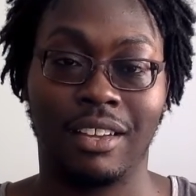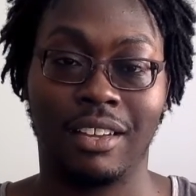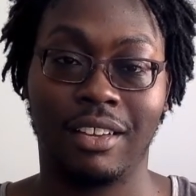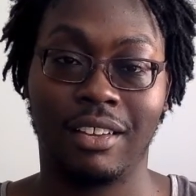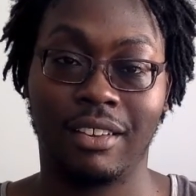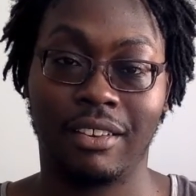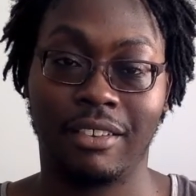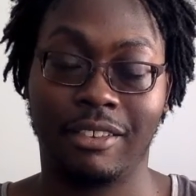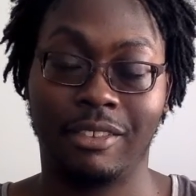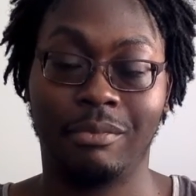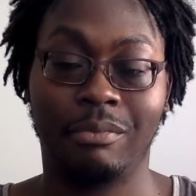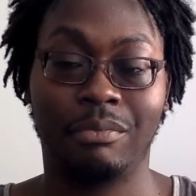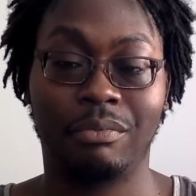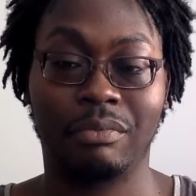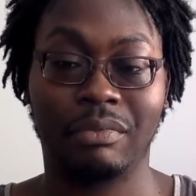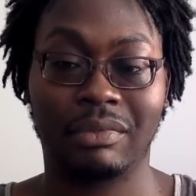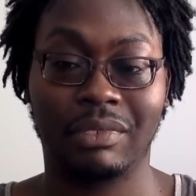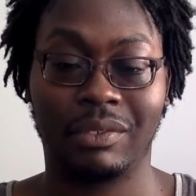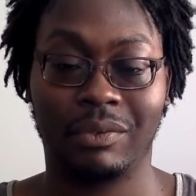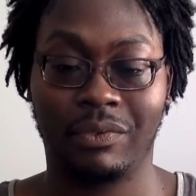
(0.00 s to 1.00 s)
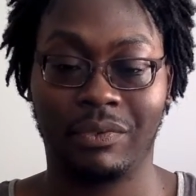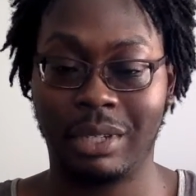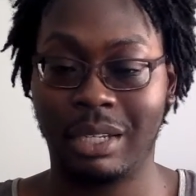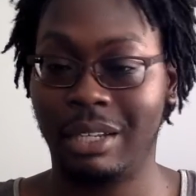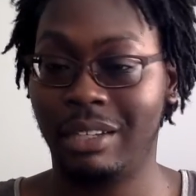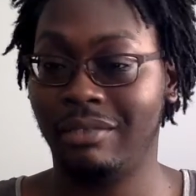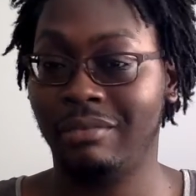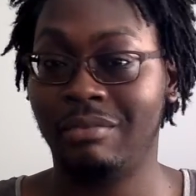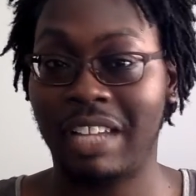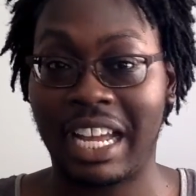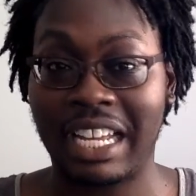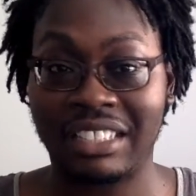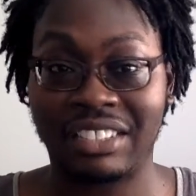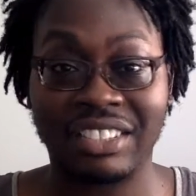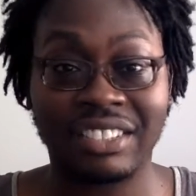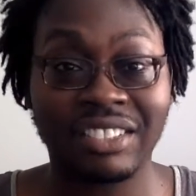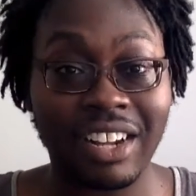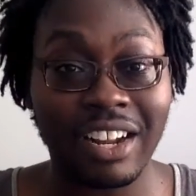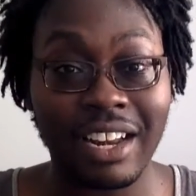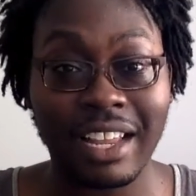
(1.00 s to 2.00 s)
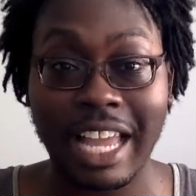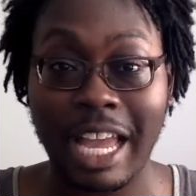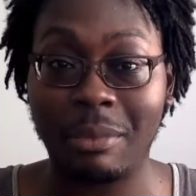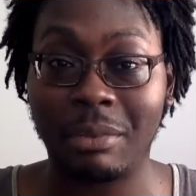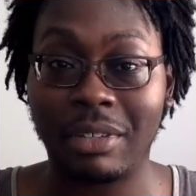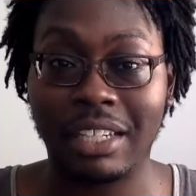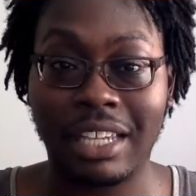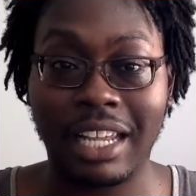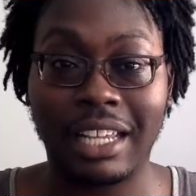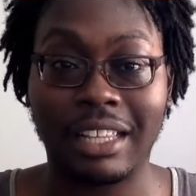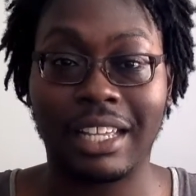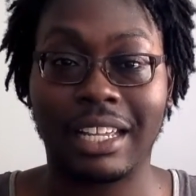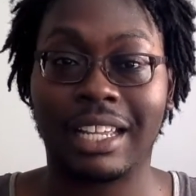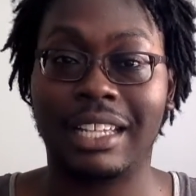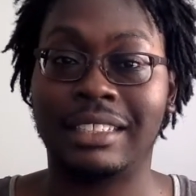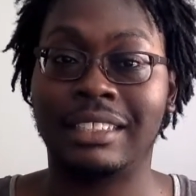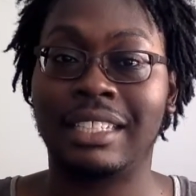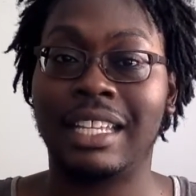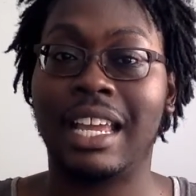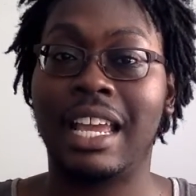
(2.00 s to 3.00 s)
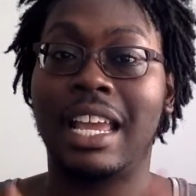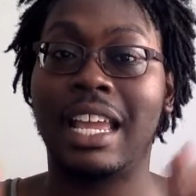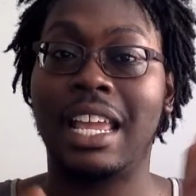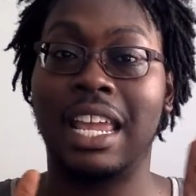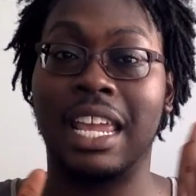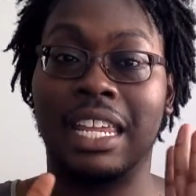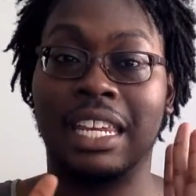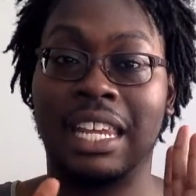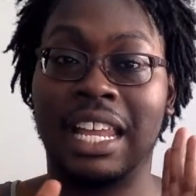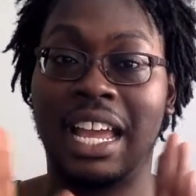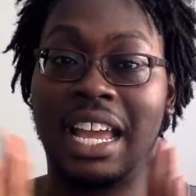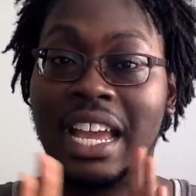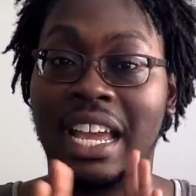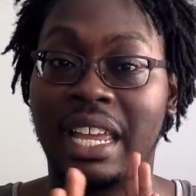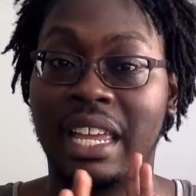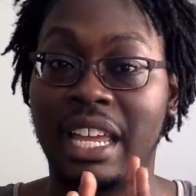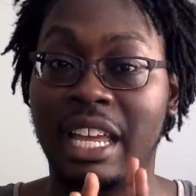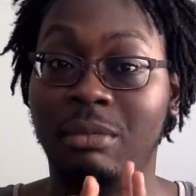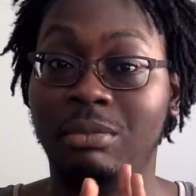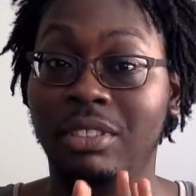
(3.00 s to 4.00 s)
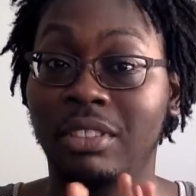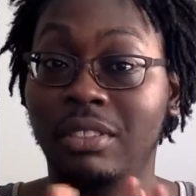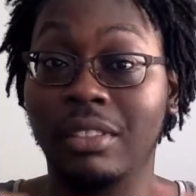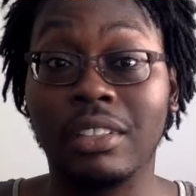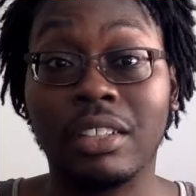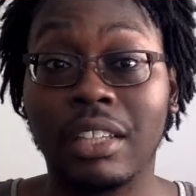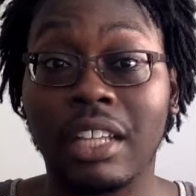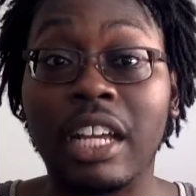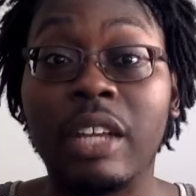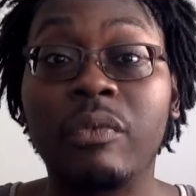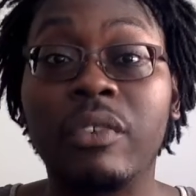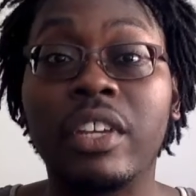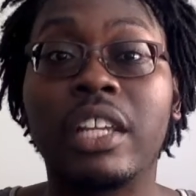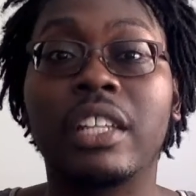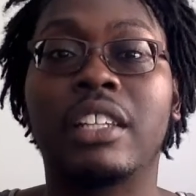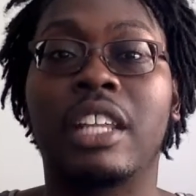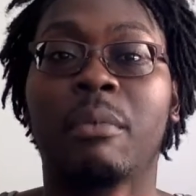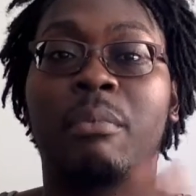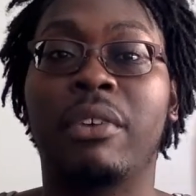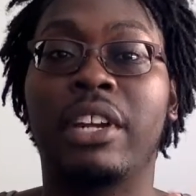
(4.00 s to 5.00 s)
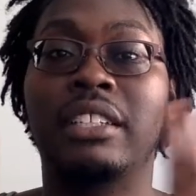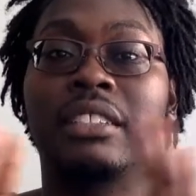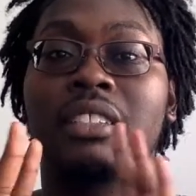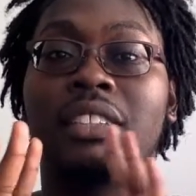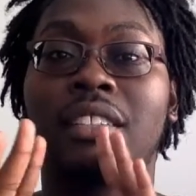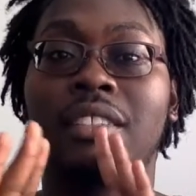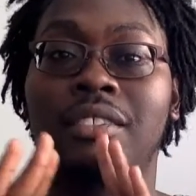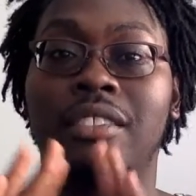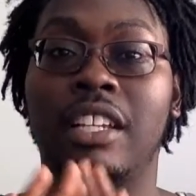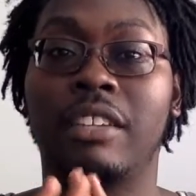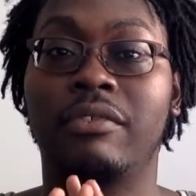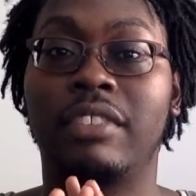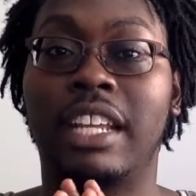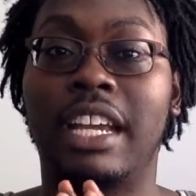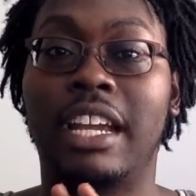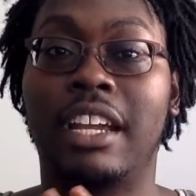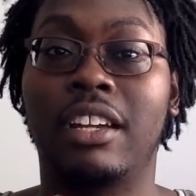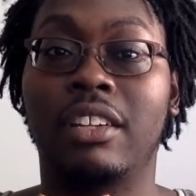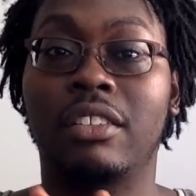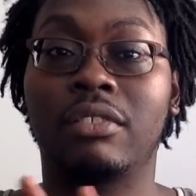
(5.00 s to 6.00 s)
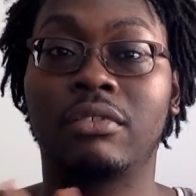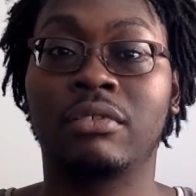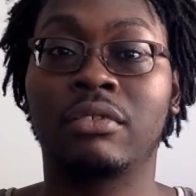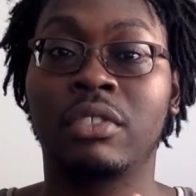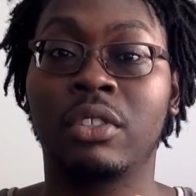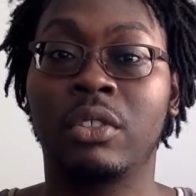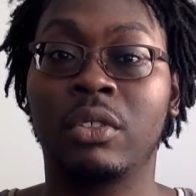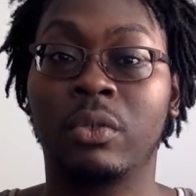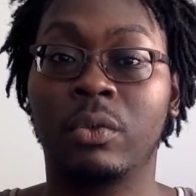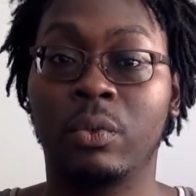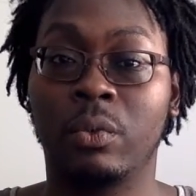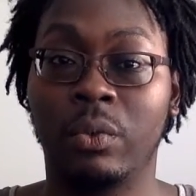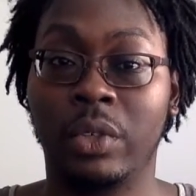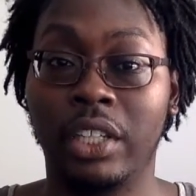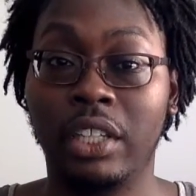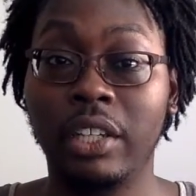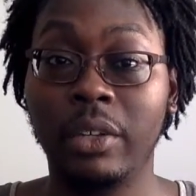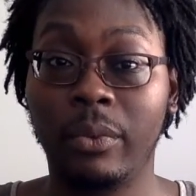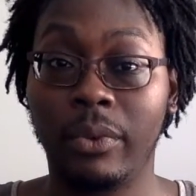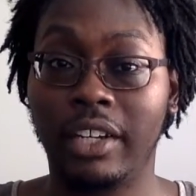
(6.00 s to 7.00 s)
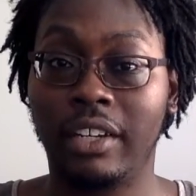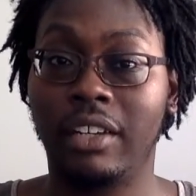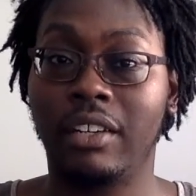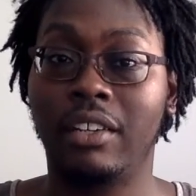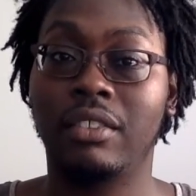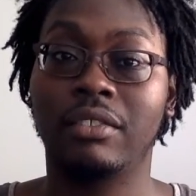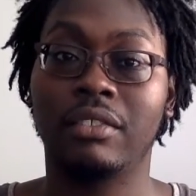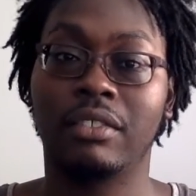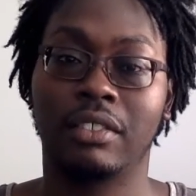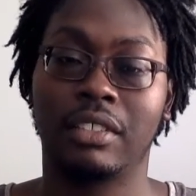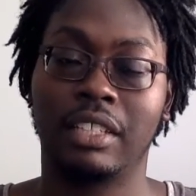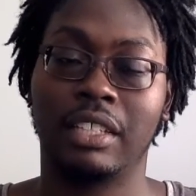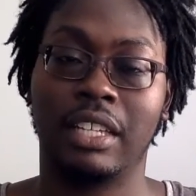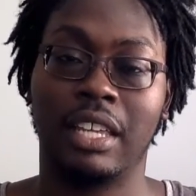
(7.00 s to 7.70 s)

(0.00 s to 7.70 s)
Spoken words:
I just started Kaplan Day, like I said, and I absolutely love it. They break the stuff down really well,